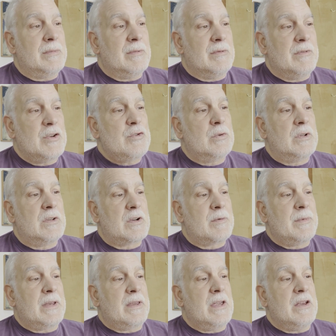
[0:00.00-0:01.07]
visual
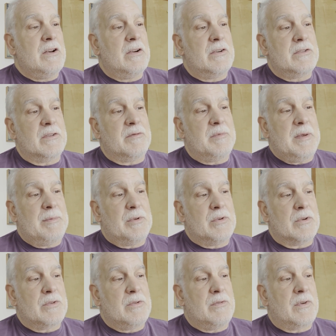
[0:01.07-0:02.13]
alarm indicators of people who
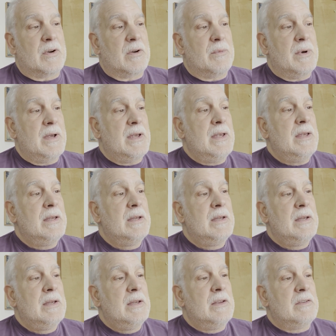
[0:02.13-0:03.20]
are too far away,
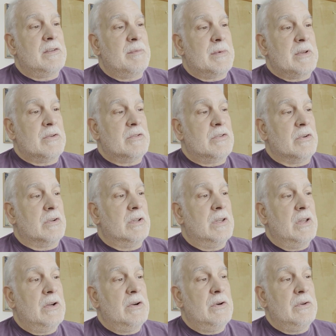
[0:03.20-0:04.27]
somebody who's too
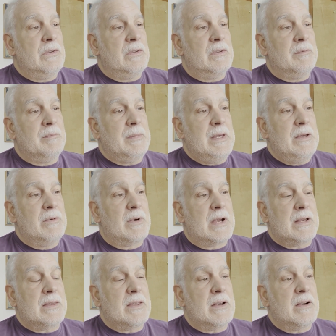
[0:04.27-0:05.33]
close, me
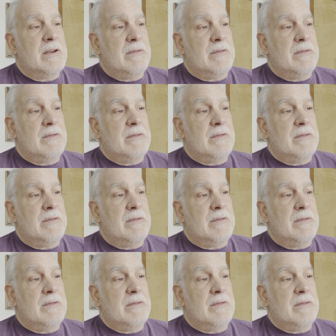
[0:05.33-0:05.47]
right there.